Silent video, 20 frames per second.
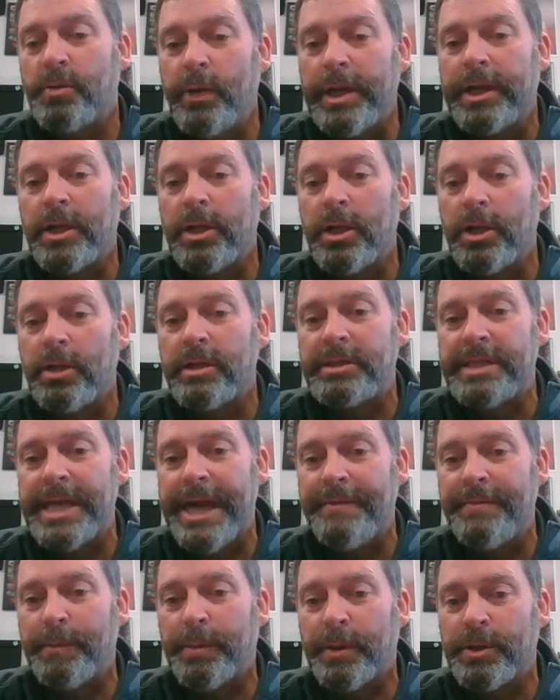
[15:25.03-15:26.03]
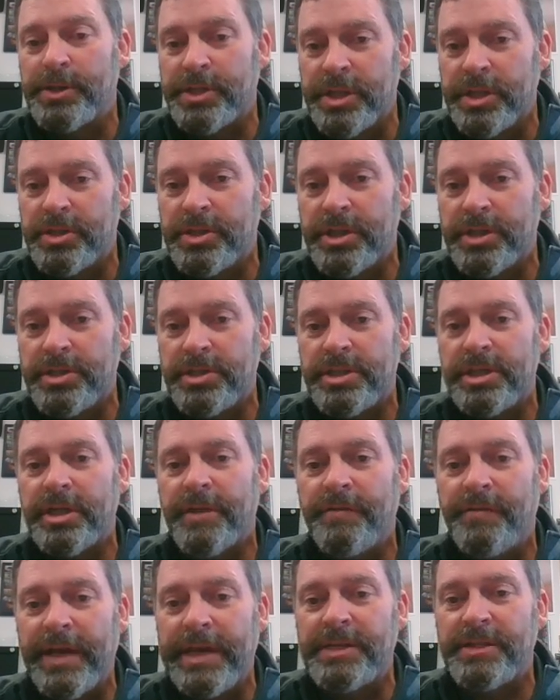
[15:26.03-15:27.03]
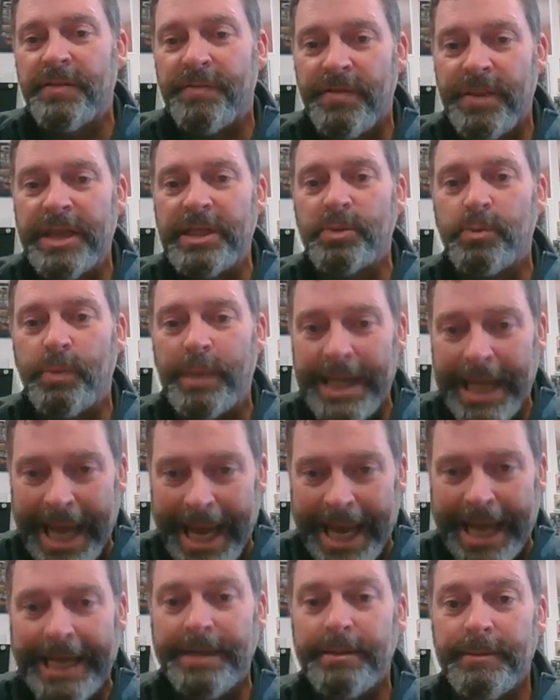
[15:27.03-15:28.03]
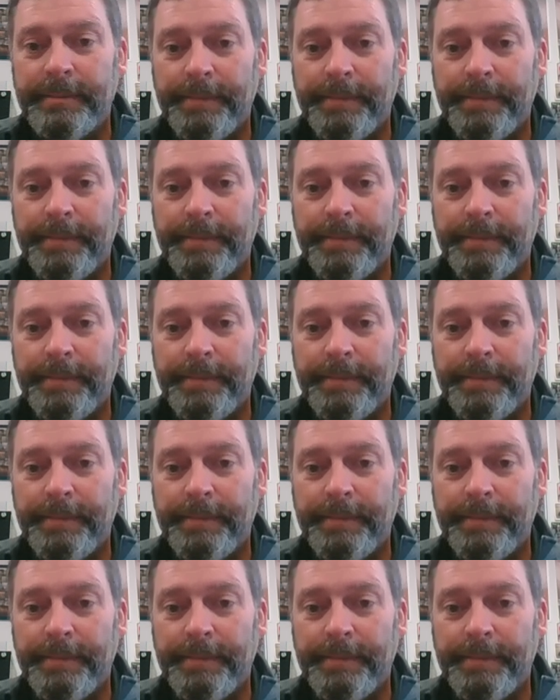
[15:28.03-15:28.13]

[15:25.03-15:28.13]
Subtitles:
we can learn is having persistence in the face of things we hate.